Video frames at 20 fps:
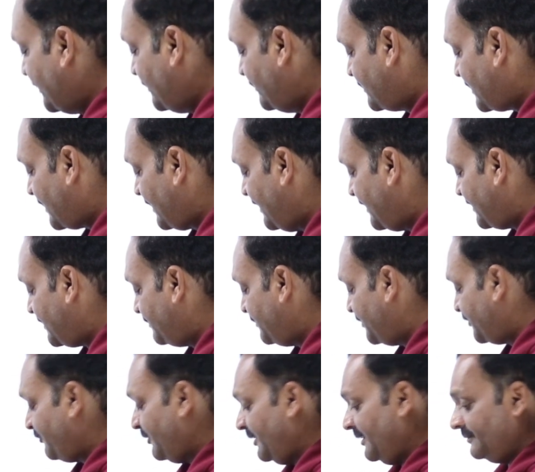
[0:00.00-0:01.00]
gives a relation
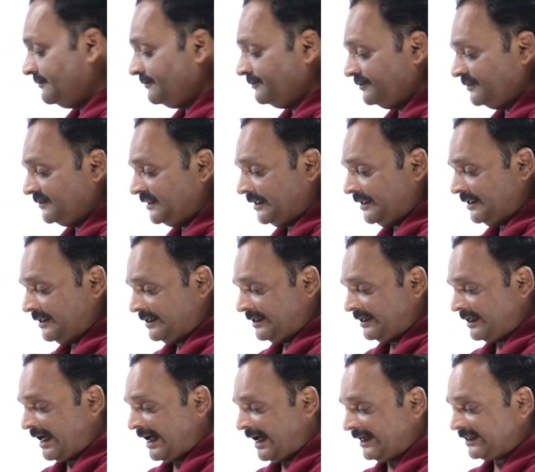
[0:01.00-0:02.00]
between
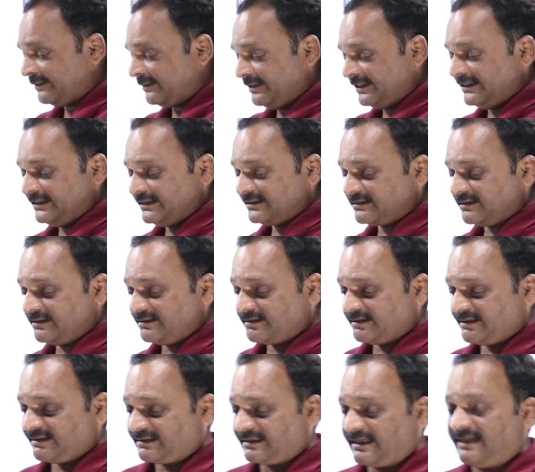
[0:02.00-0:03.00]
the atomic distances